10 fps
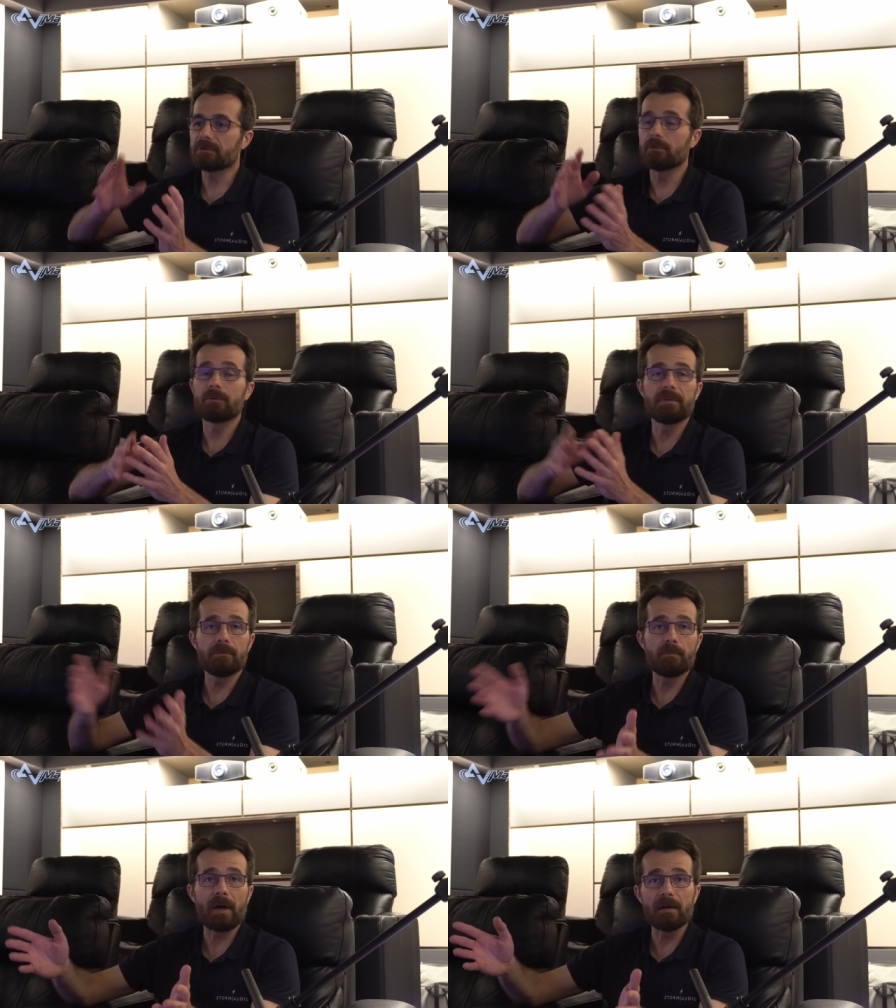So
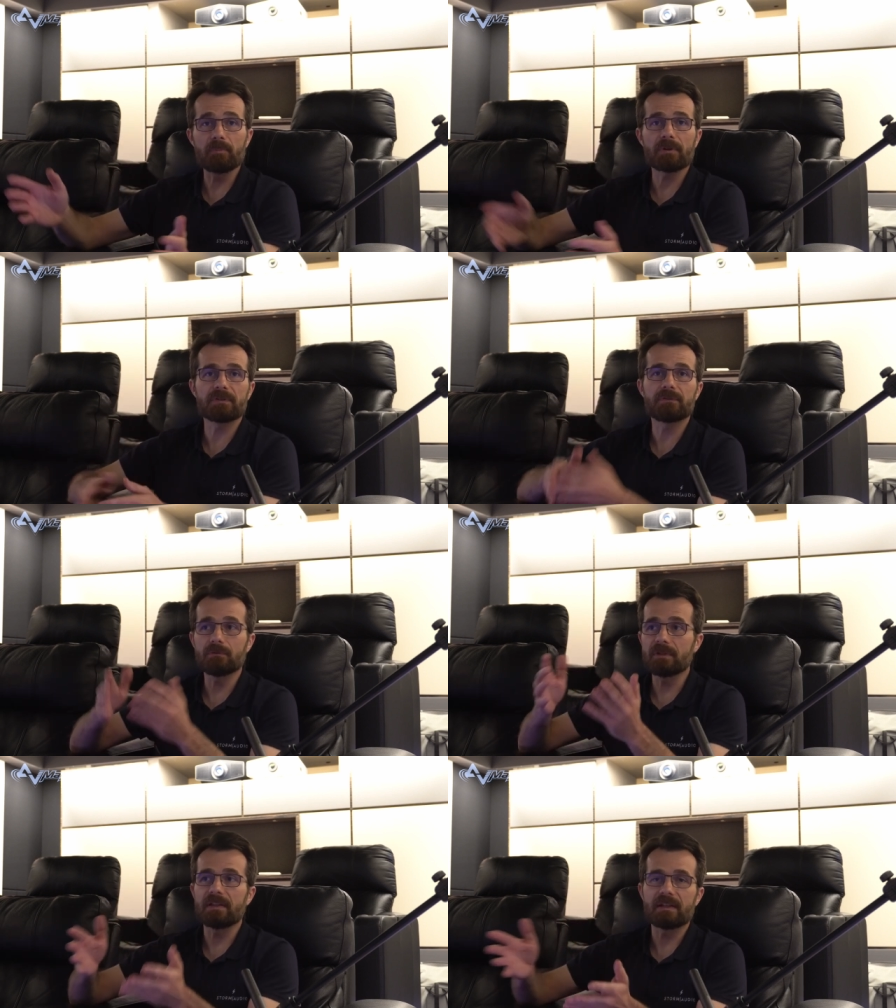if you buy a
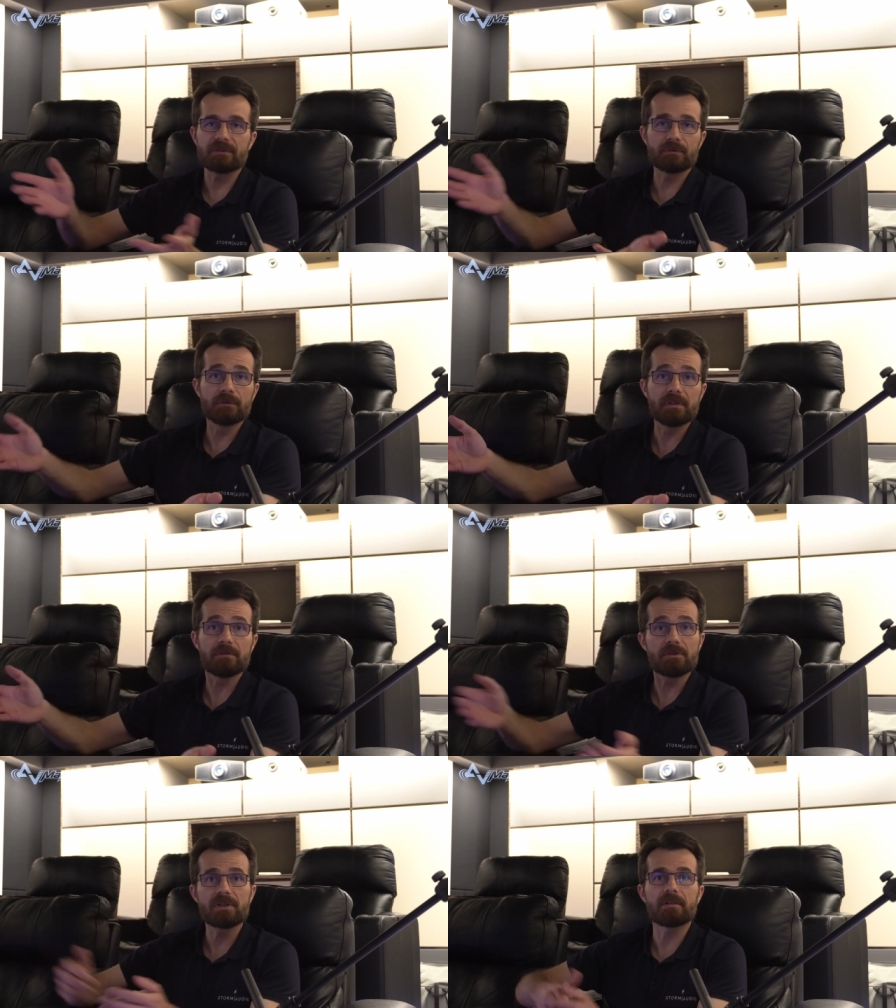processor that has
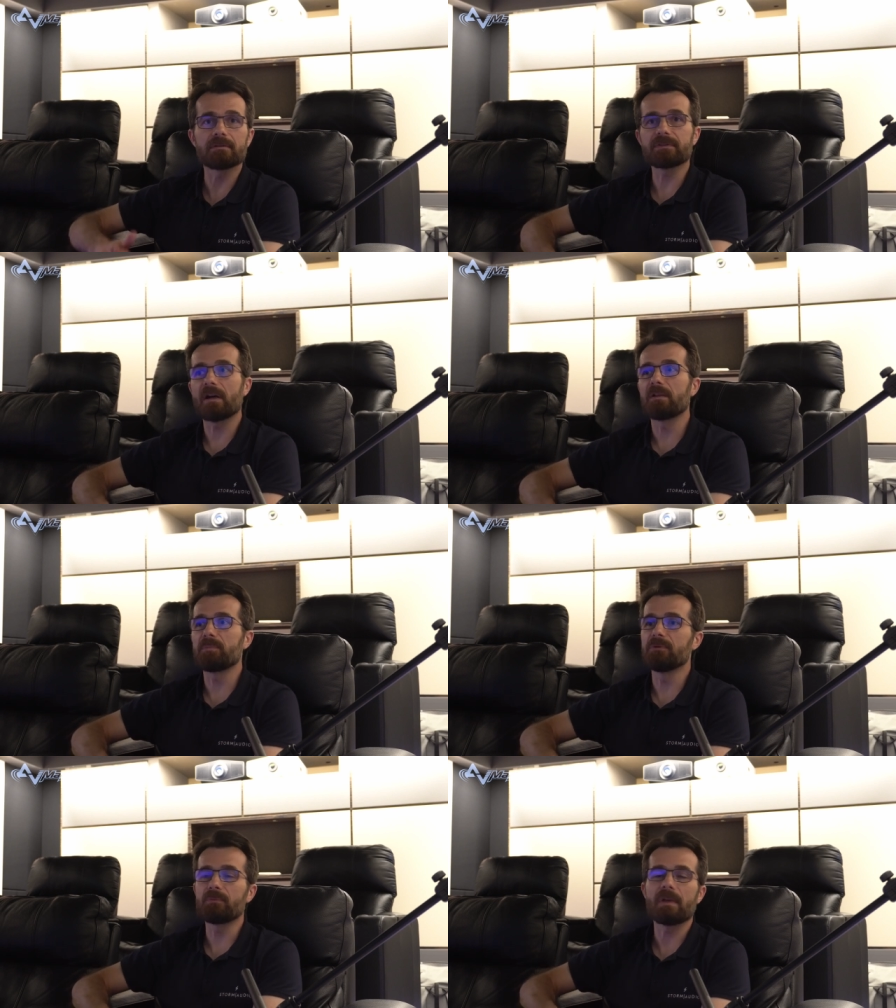32 channels
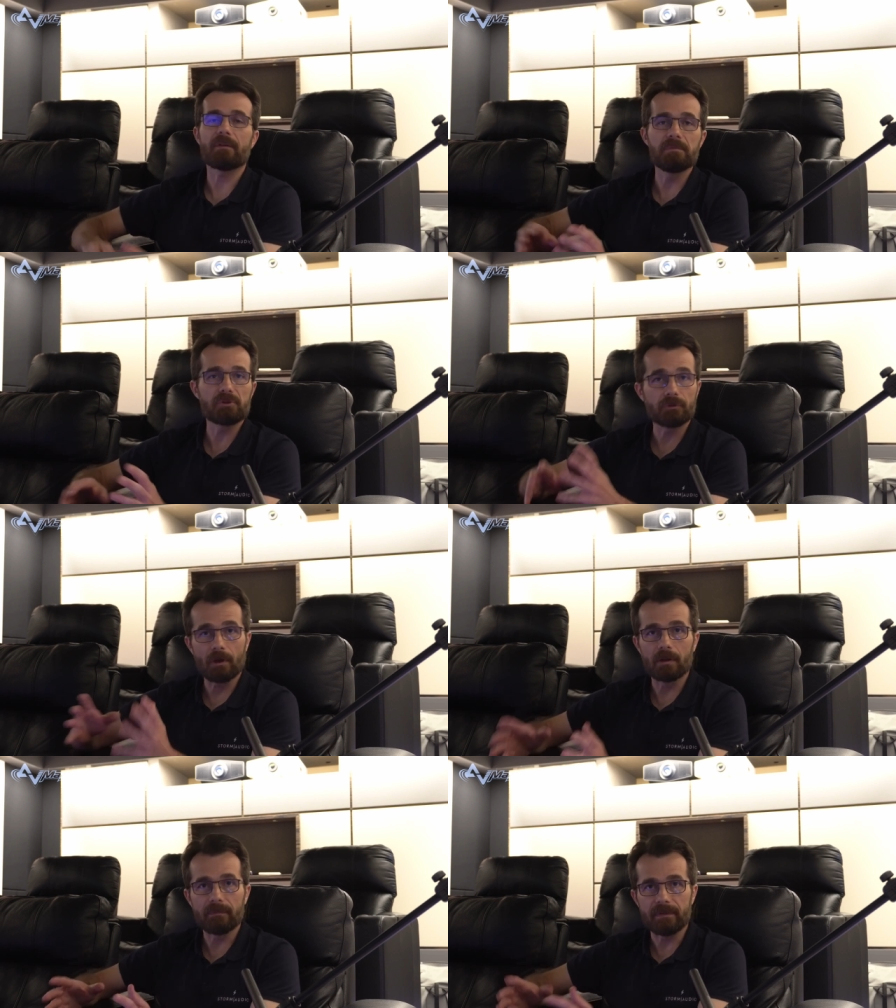output, we have measured
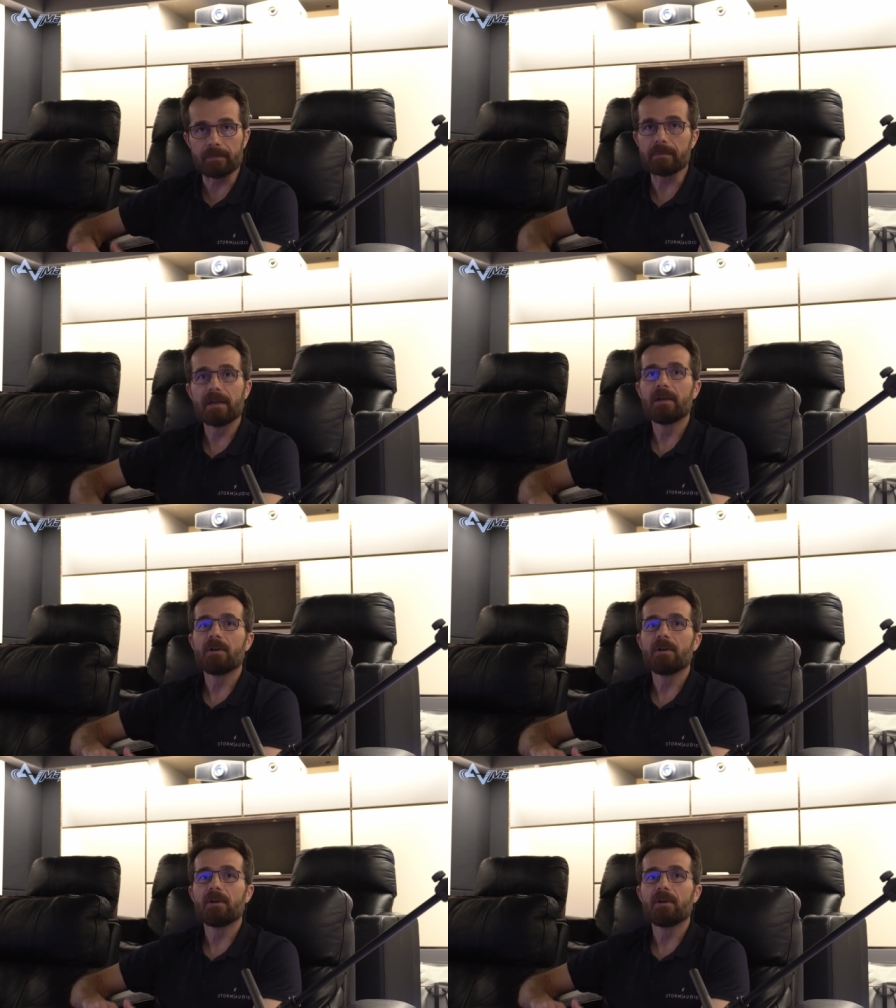all of them.